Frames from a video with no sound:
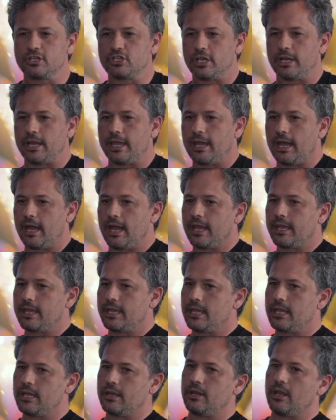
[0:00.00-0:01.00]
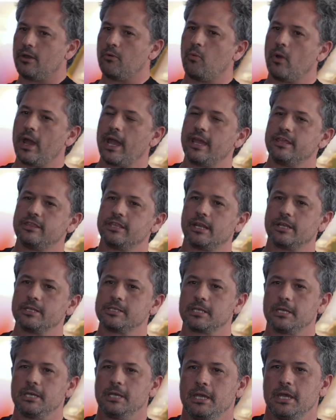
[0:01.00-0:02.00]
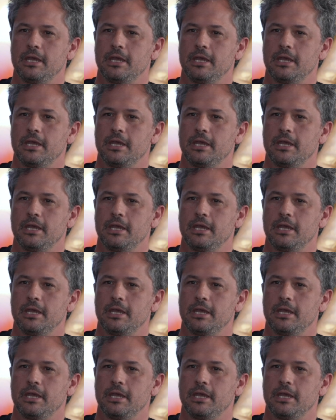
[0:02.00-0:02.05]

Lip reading: GenAI in a way that is